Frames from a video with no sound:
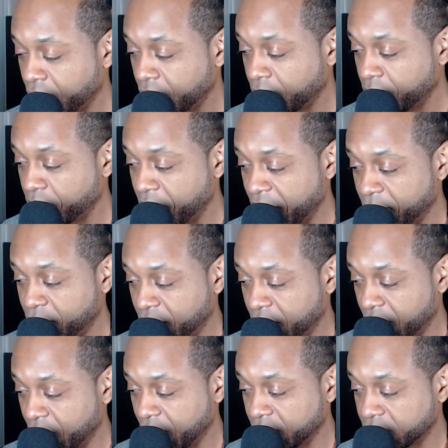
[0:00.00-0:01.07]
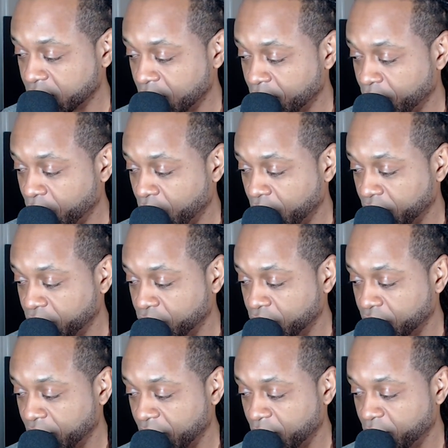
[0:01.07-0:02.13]
Maybe at some point
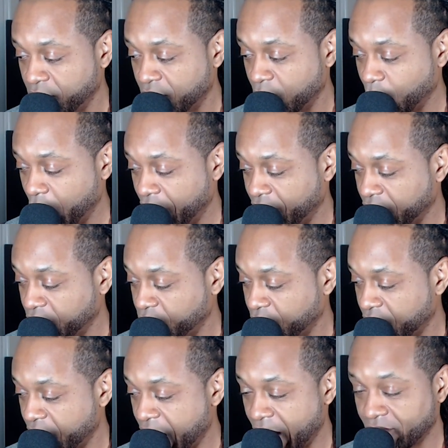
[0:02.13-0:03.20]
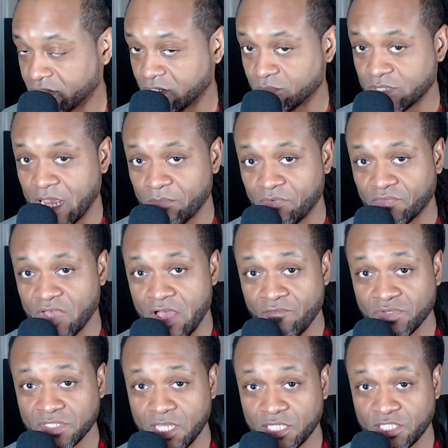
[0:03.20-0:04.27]
there'll be a way that you can have some type of
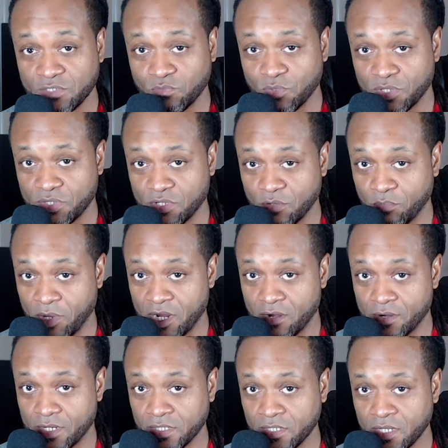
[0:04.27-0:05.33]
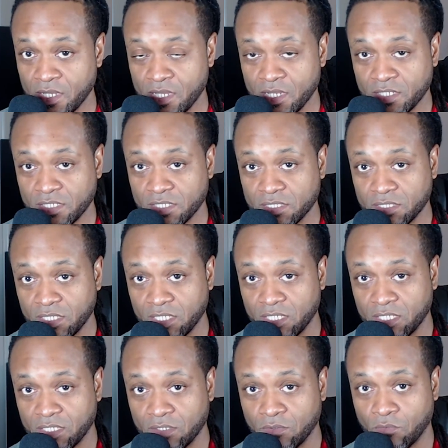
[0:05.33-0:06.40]
conversation with your parent to
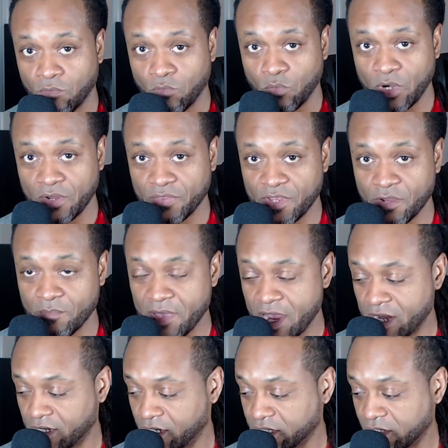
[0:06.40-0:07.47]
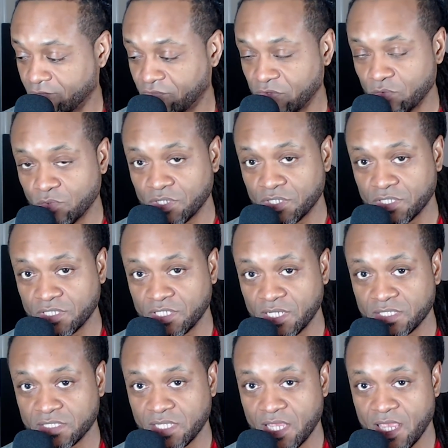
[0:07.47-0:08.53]
see where their mind is. If you were to
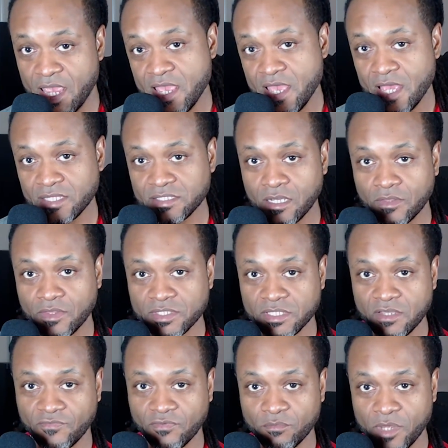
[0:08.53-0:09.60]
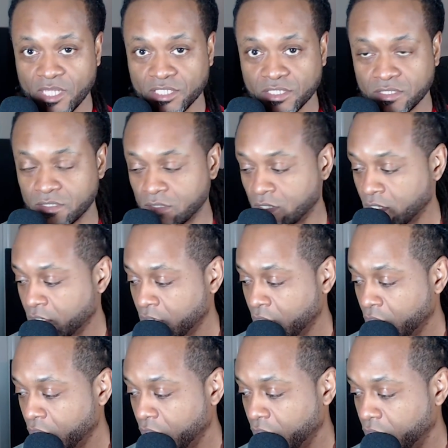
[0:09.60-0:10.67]
just say, hey, I saw this information
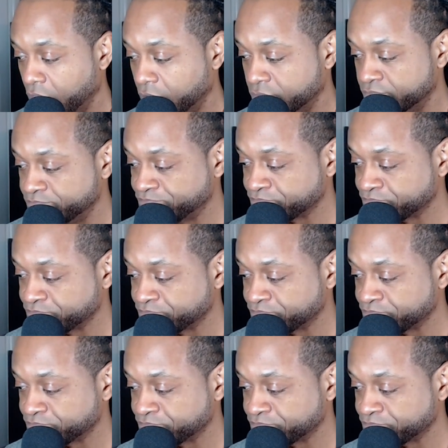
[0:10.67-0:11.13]
on